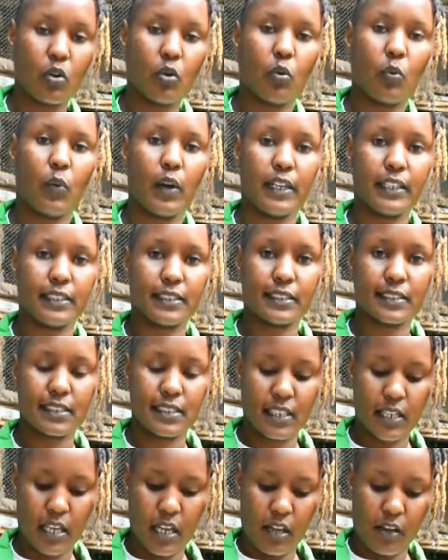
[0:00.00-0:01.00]
white
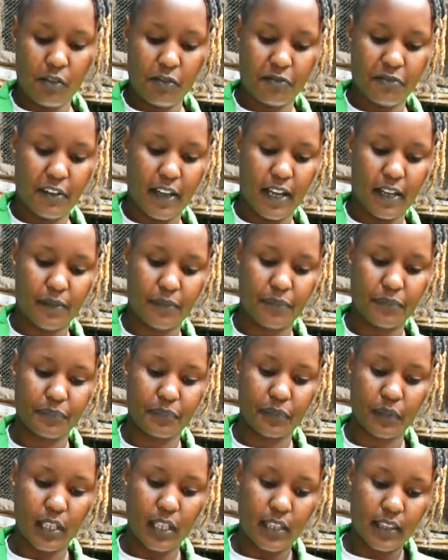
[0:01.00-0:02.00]
fur.
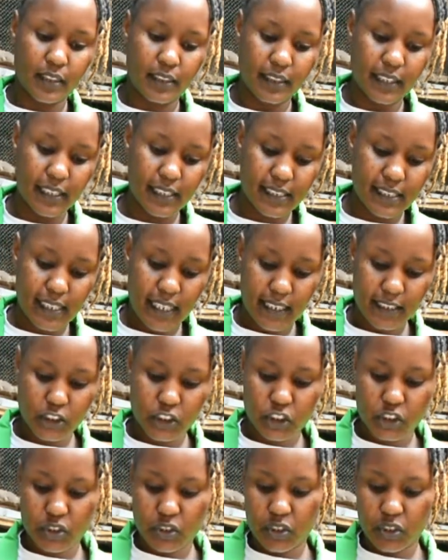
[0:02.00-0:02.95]
These Dutch